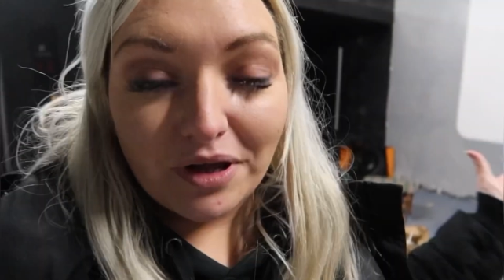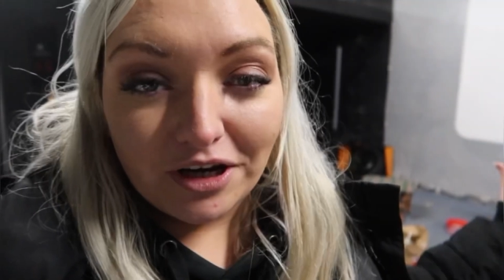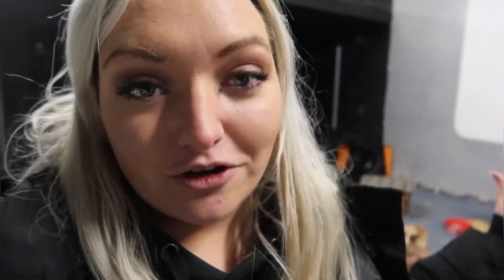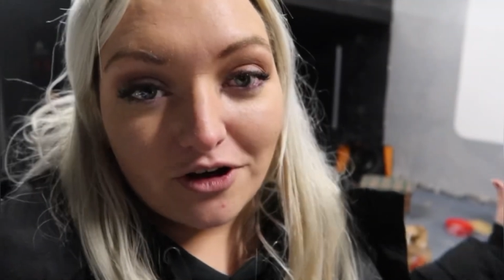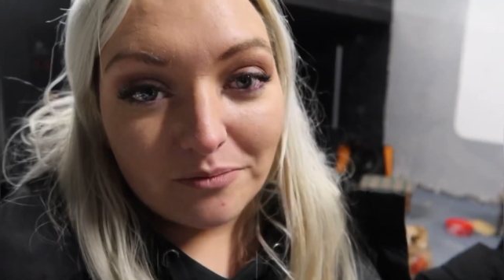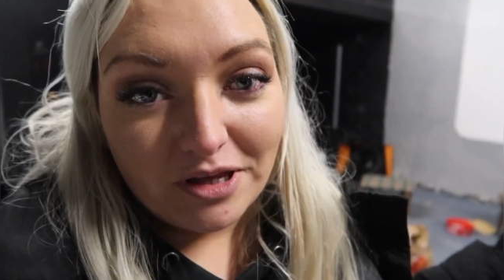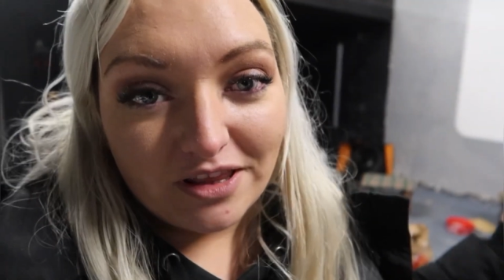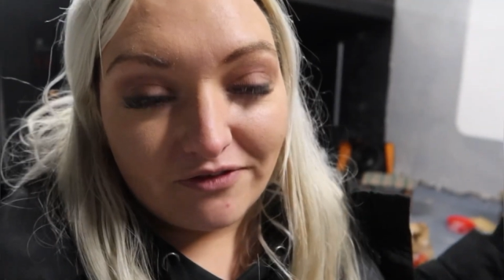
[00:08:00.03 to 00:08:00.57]
and
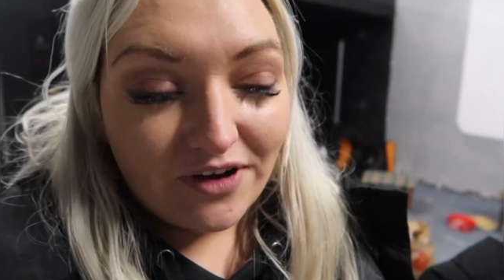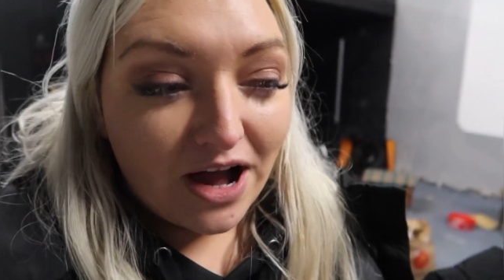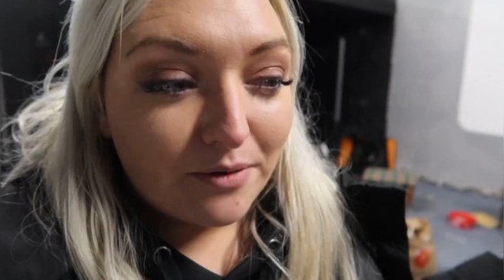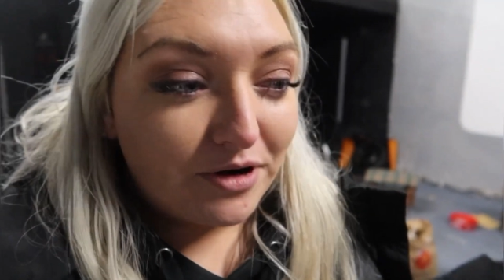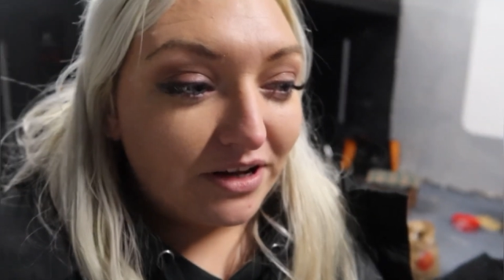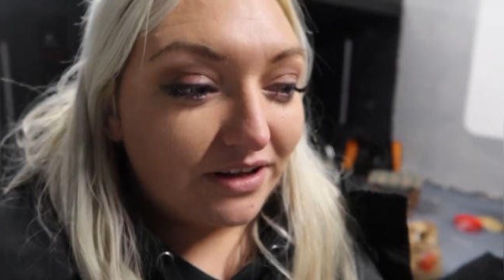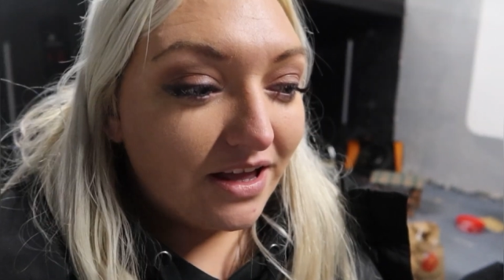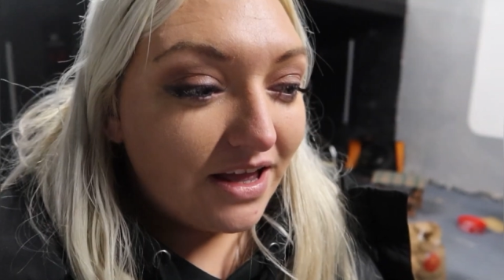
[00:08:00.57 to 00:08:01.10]
got me the
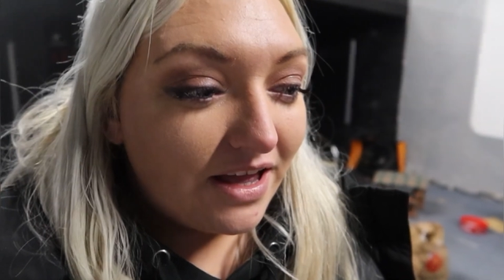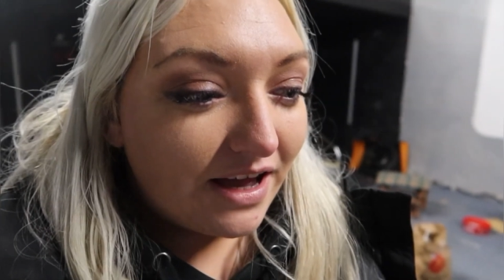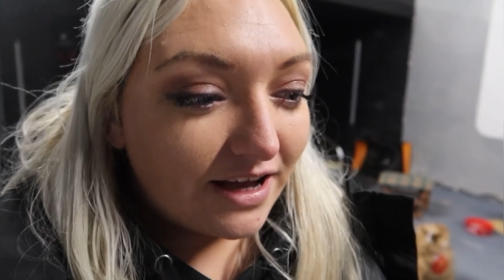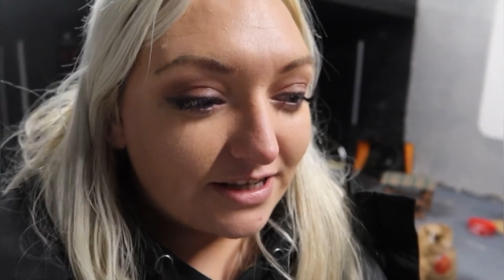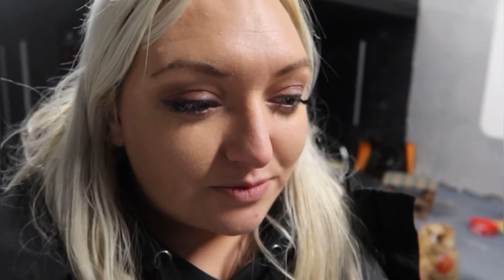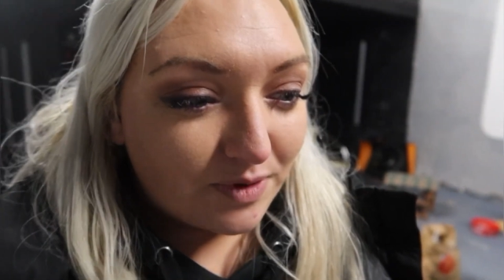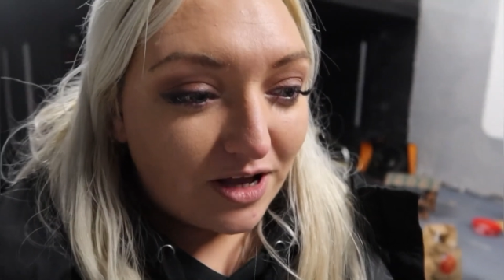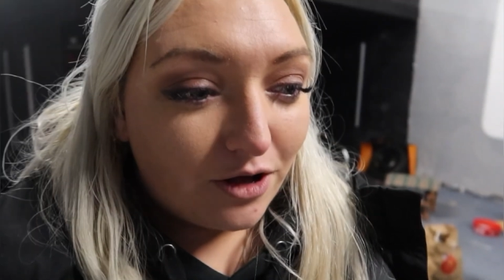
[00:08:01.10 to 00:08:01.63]
fabric
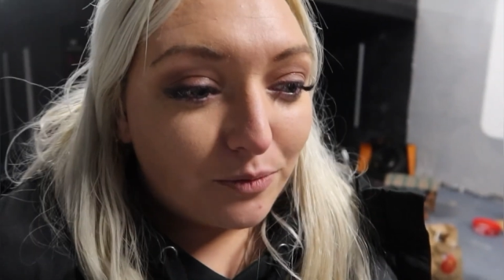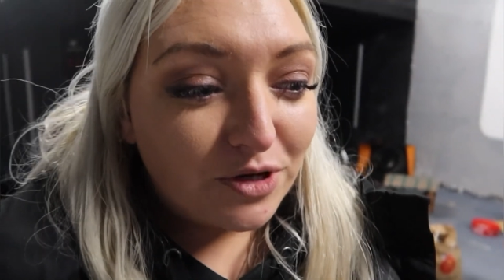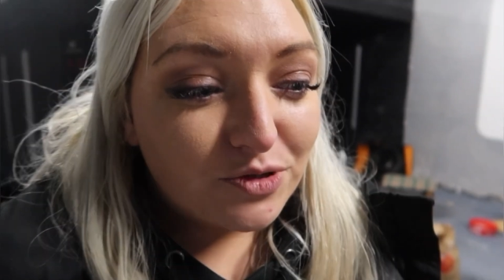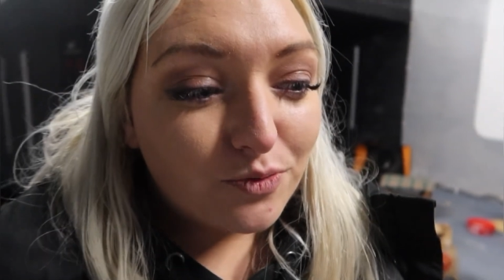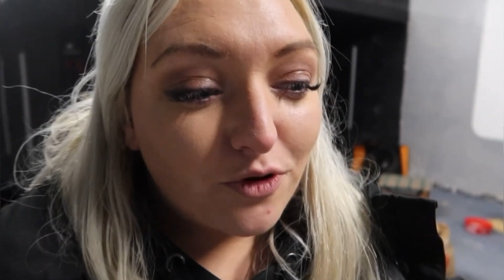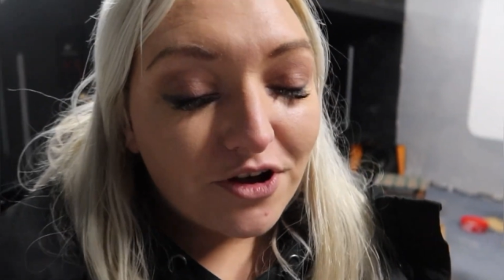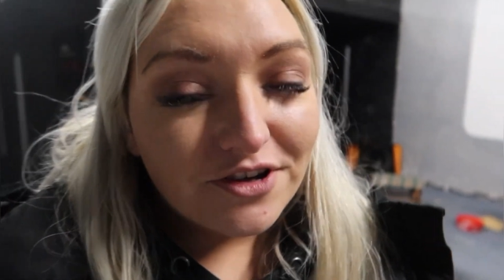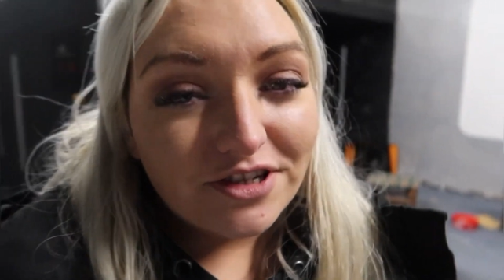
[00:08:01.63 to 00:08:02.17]
as well, which
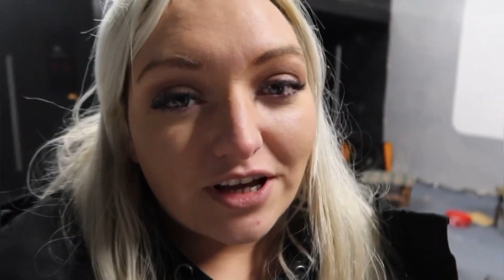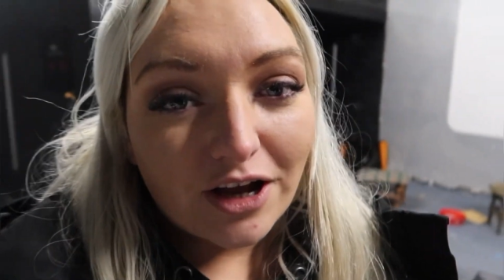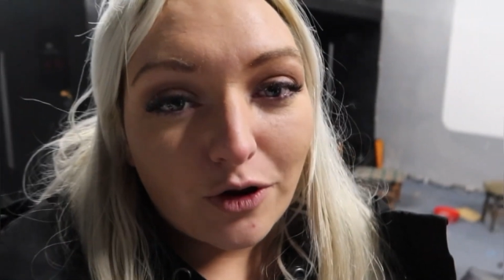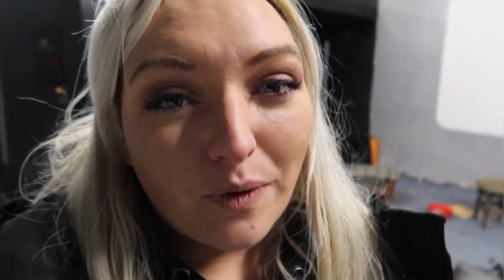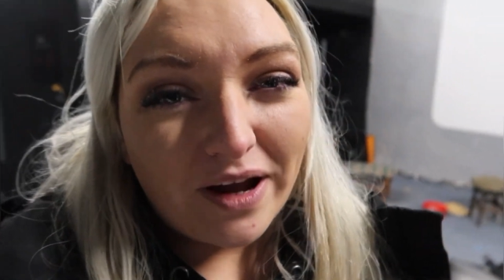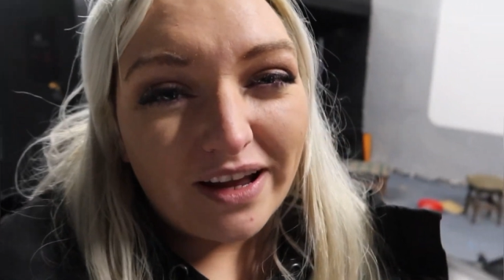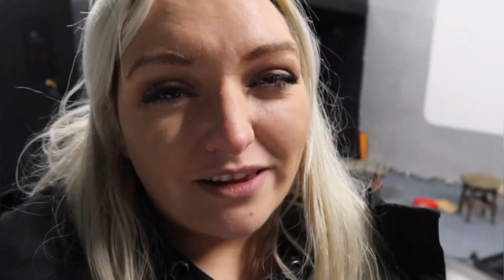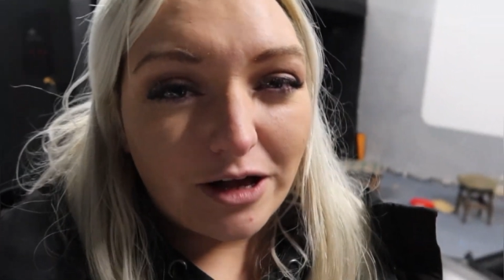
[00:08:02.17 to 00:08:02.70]
was
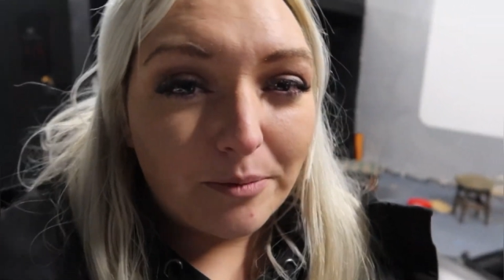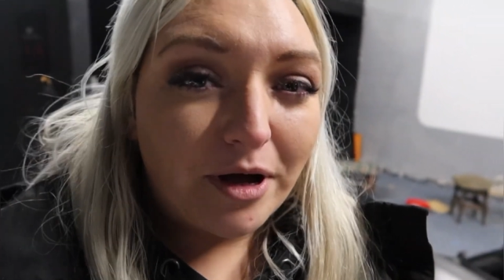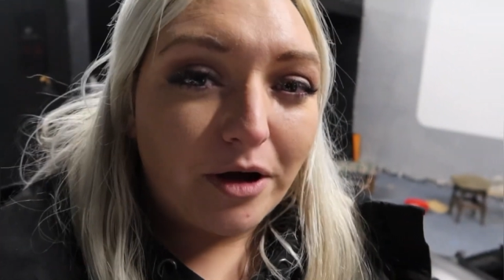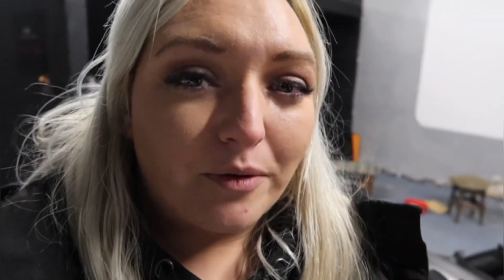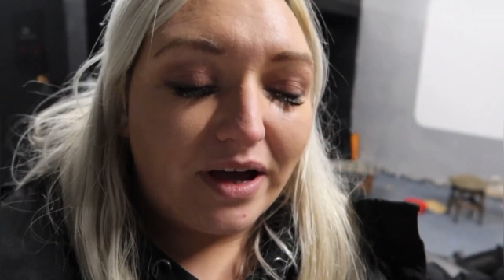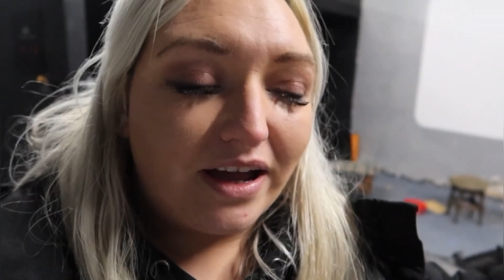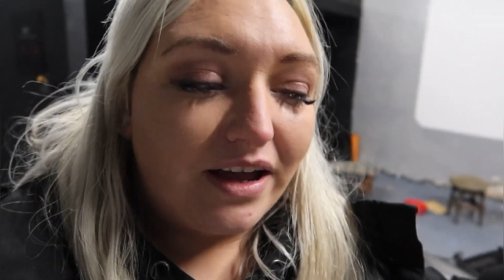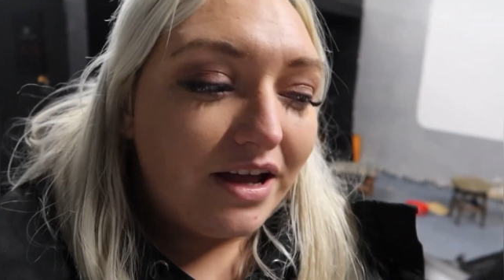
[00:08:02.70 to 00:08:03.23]
quite a little bit
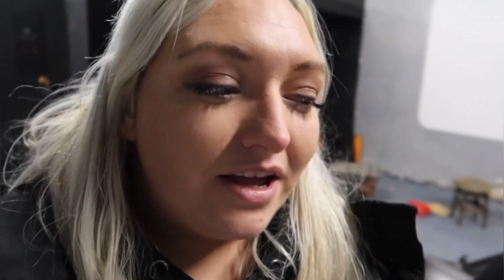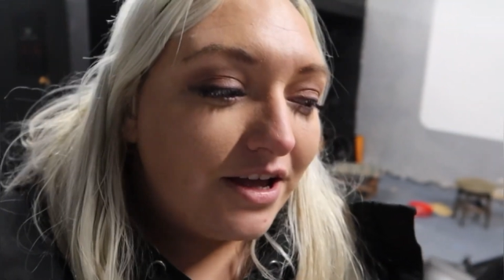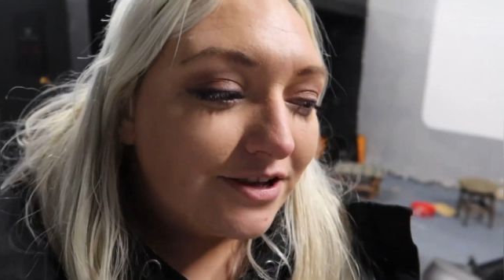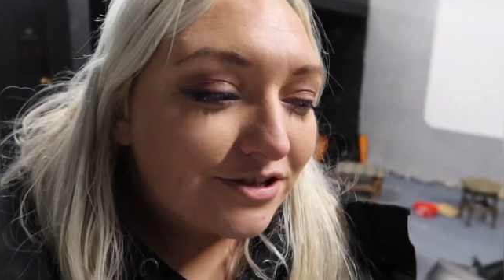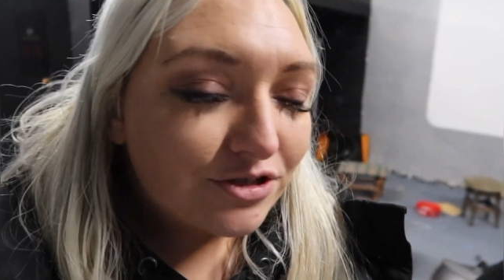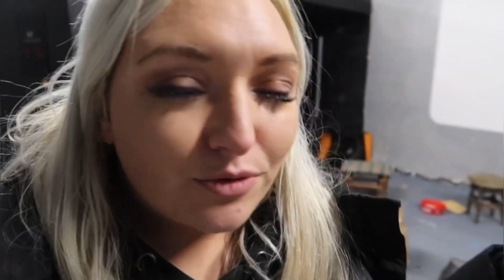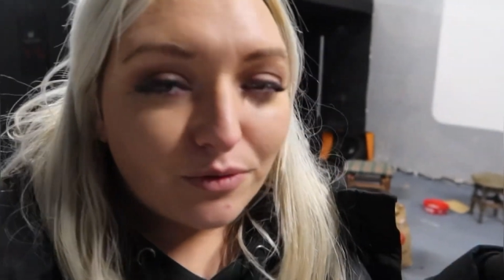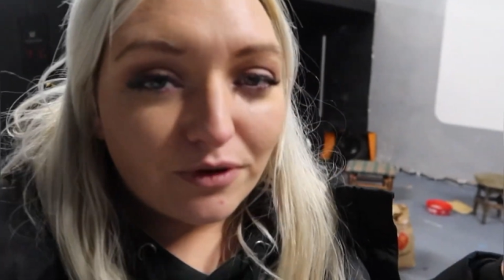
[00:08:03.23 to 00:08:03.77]
away,
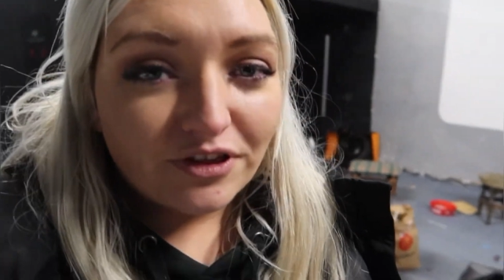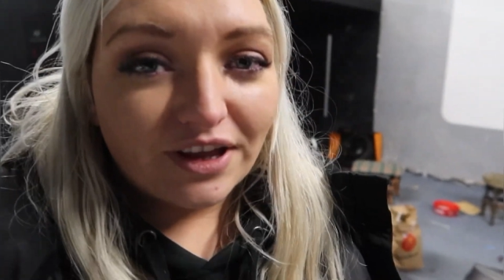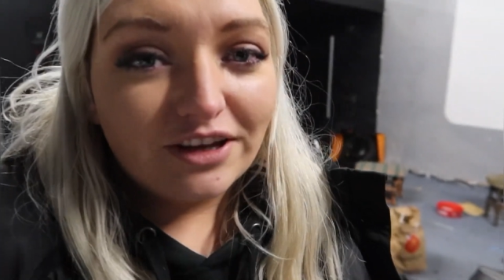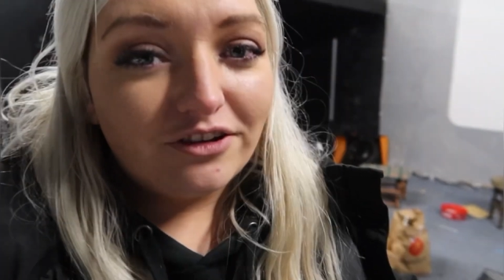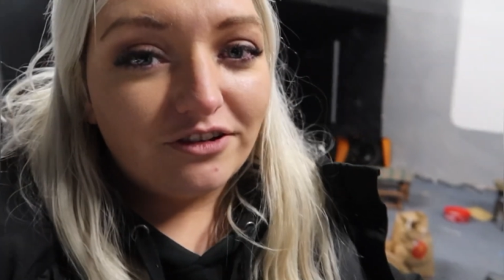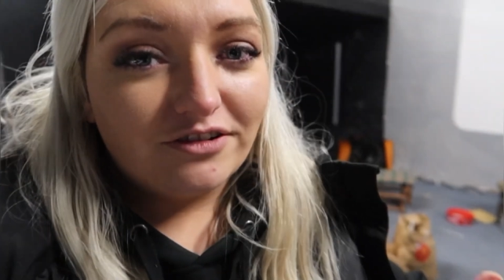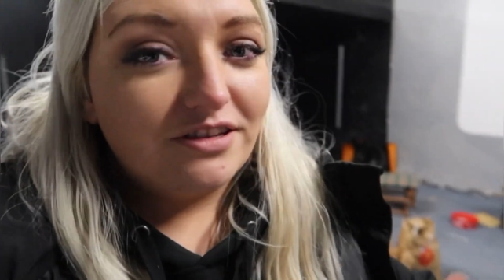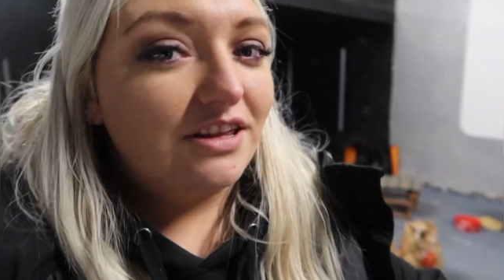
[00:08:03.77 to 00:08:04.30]
so
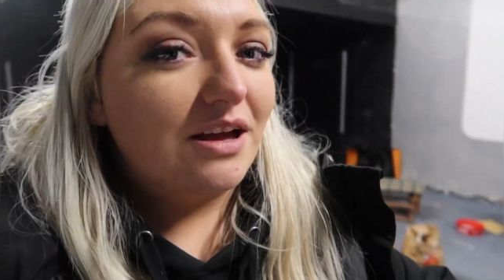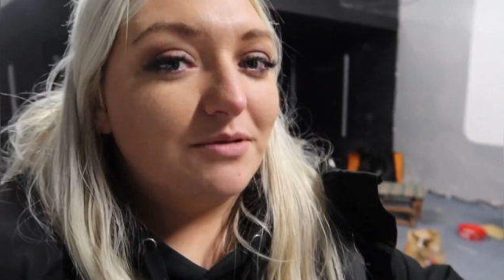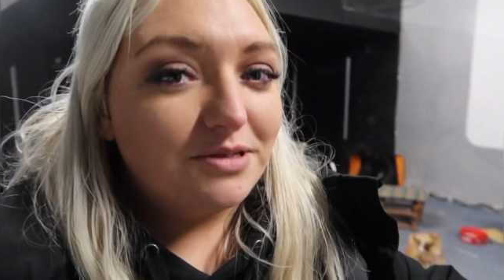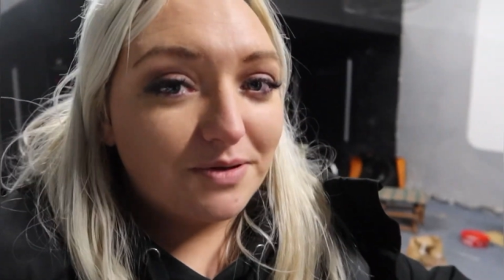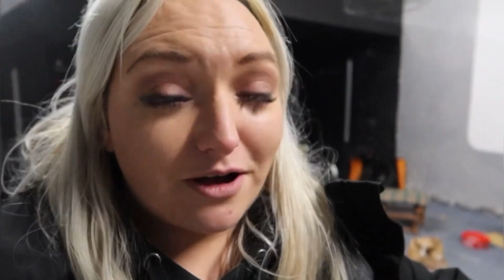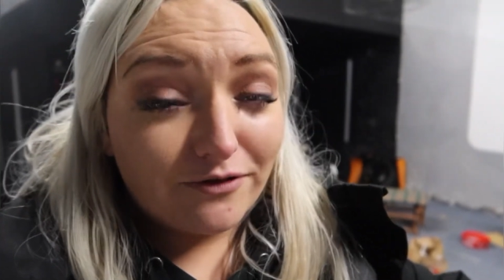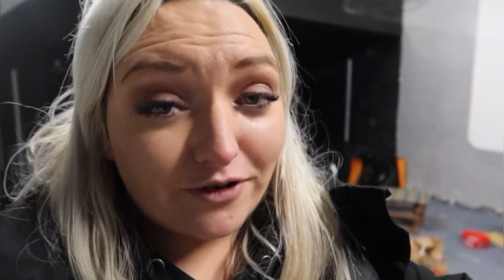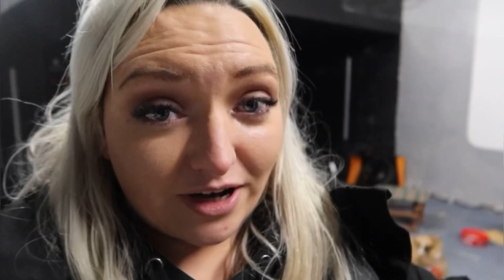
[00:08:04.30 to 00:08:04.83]
thank you to them as
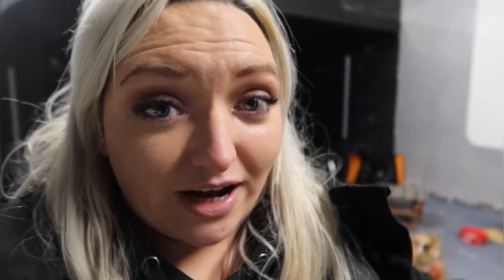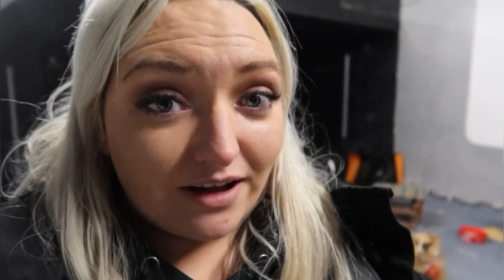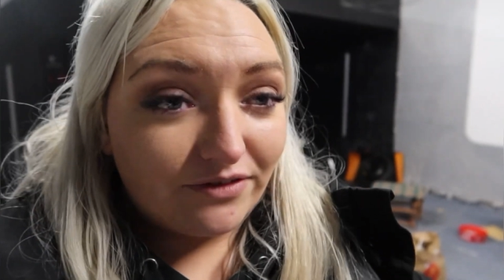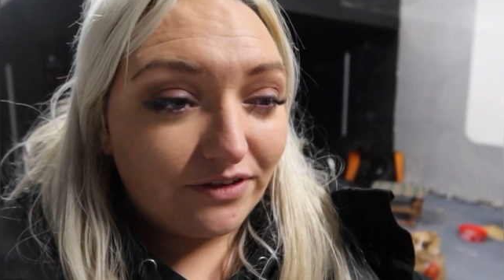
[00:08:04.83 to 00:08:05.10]
well for getting